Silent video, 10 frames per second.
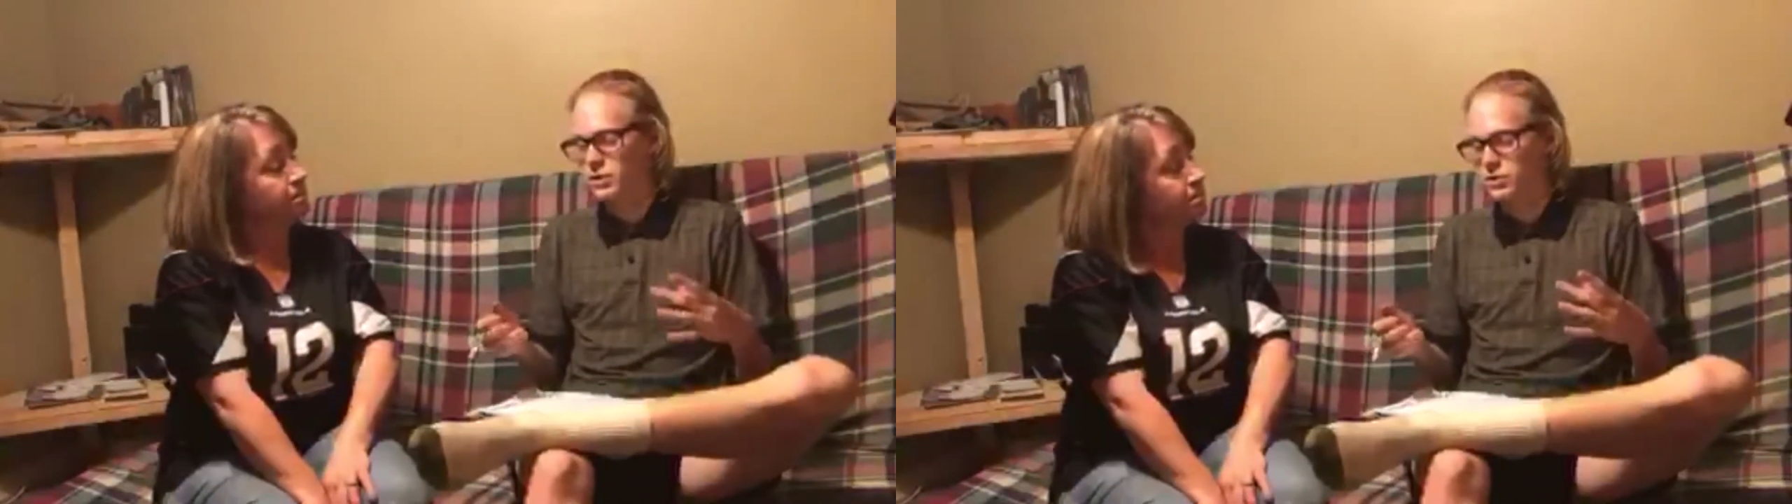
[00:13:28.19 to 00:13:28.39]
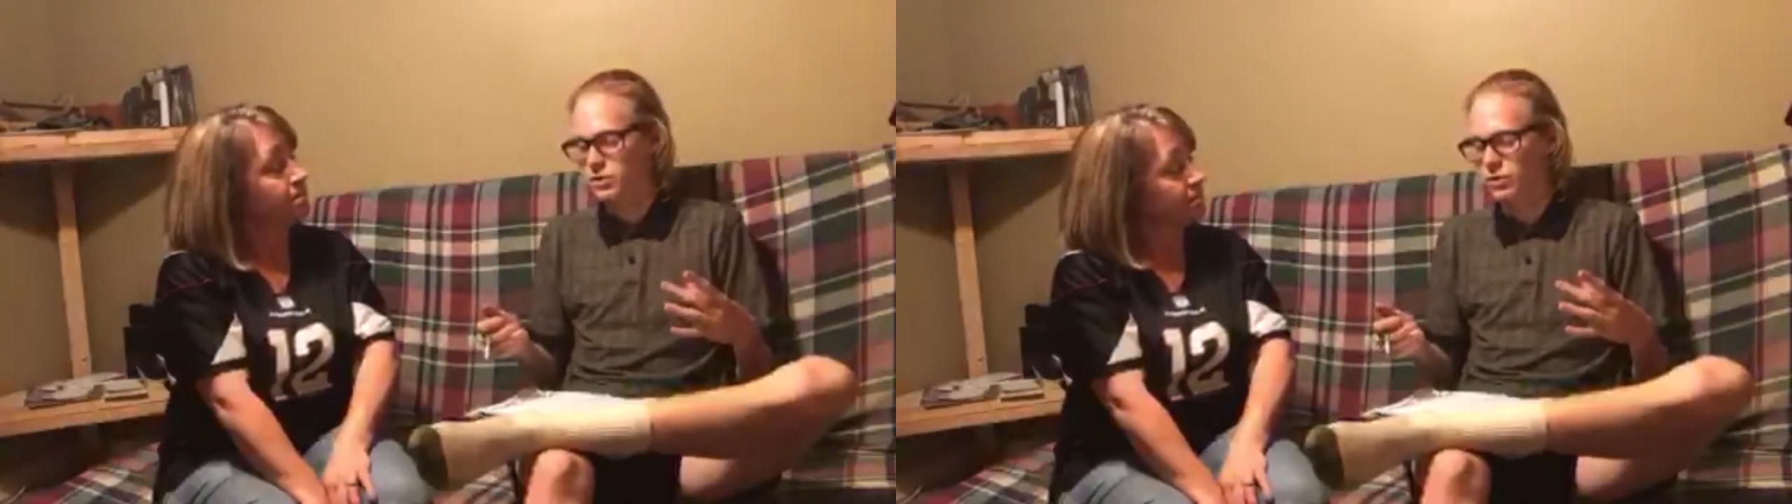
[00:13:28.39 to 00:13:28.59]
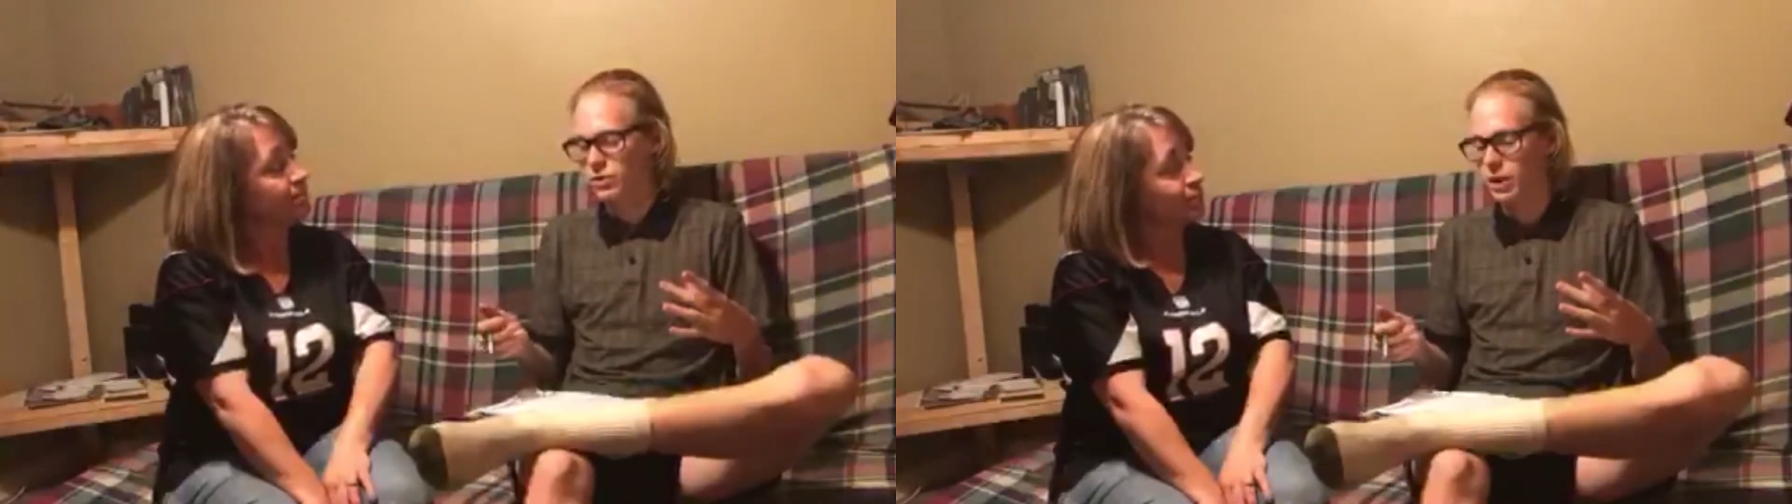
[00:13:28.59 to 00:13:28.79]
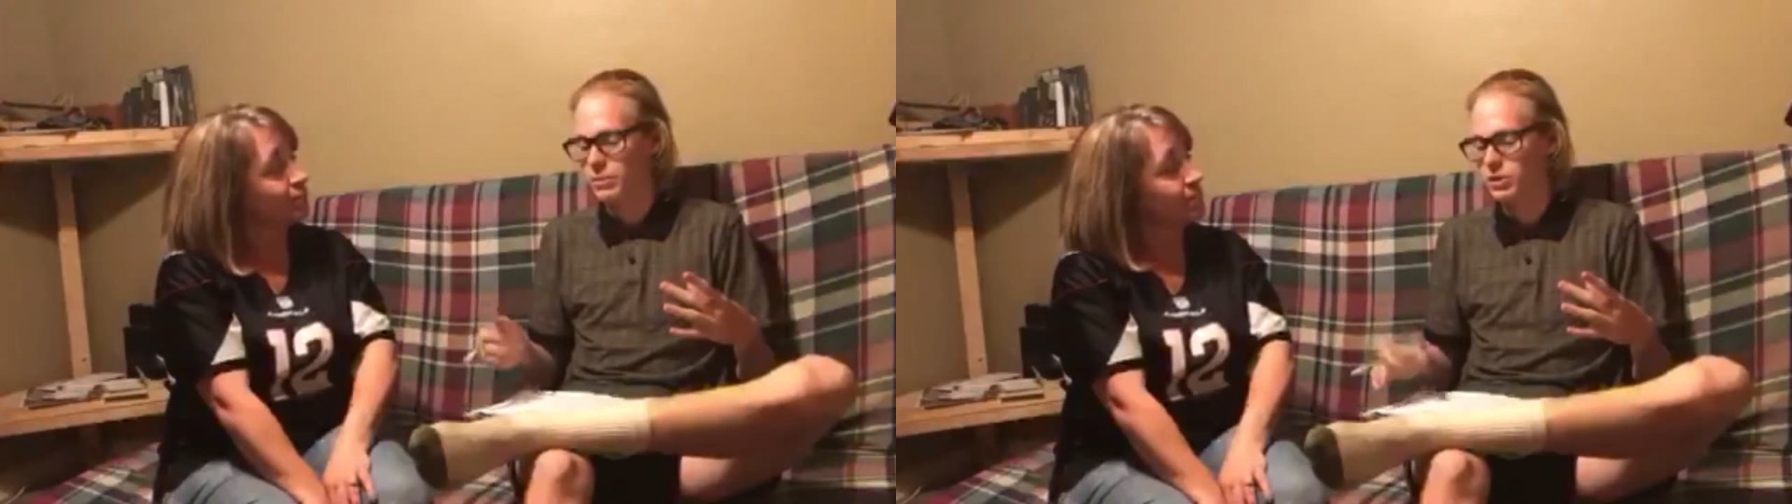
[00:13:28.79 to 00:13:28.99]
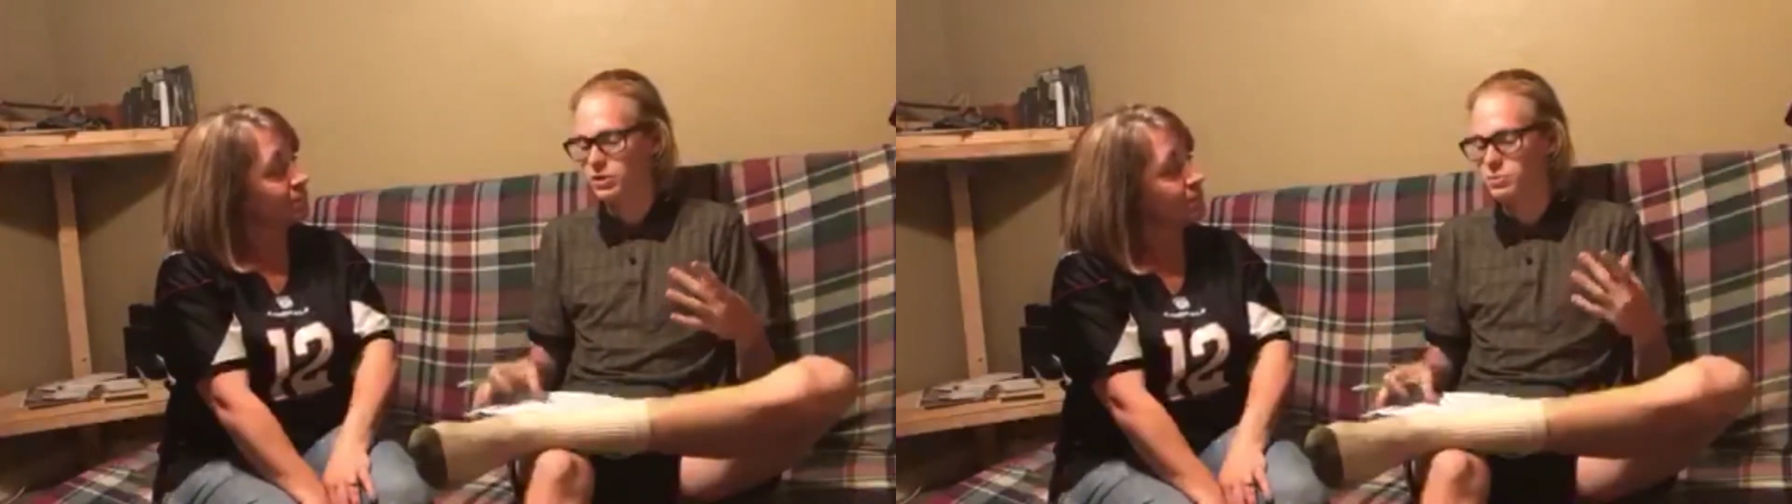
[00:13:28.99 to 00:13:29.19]
So
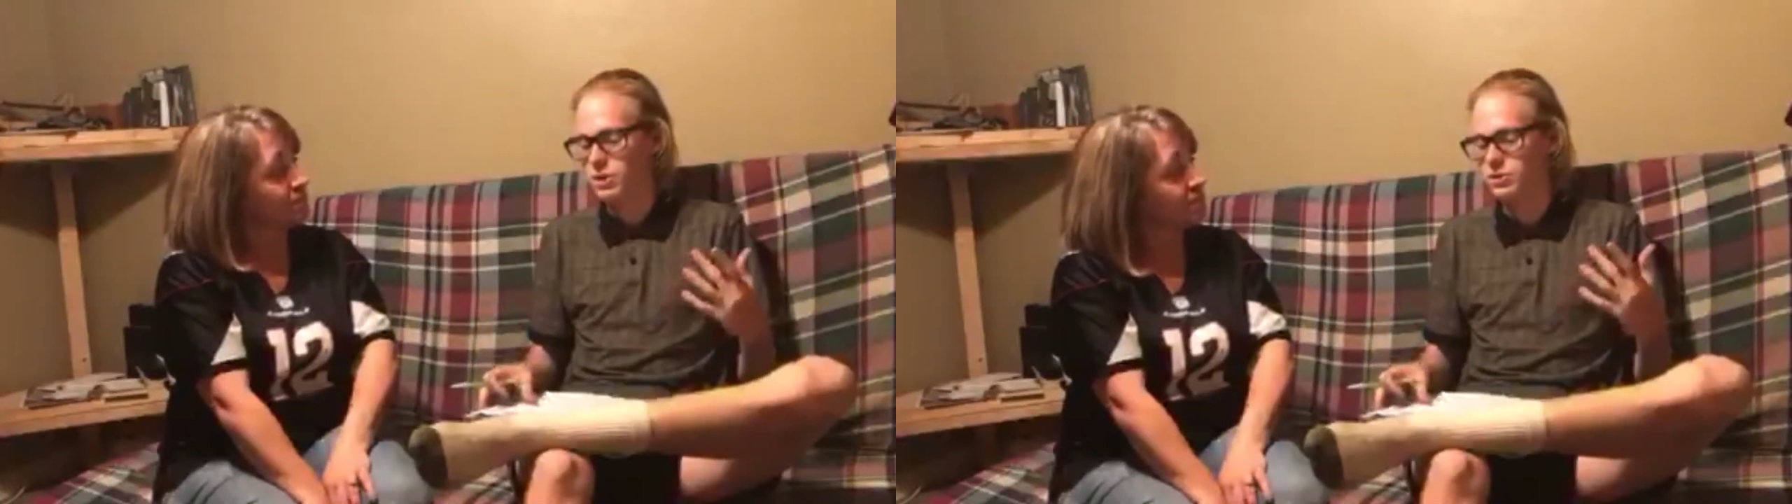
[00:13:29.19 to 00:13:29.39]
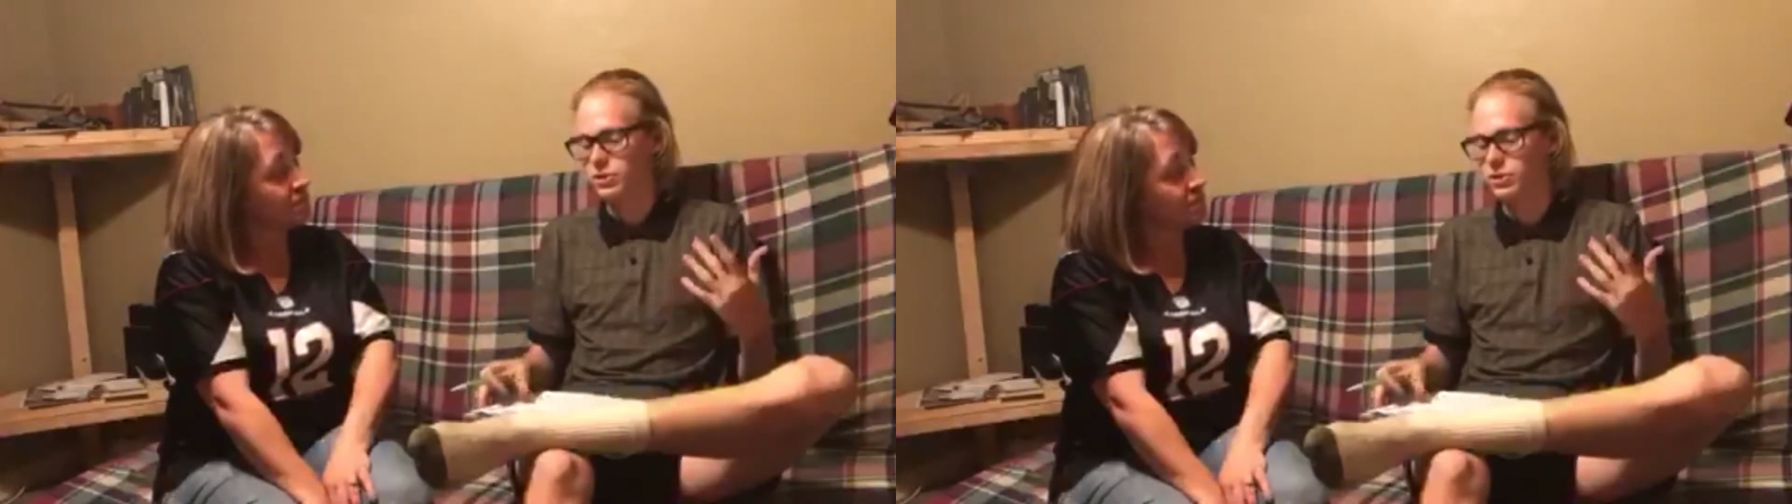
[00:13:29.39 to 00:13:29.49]
just because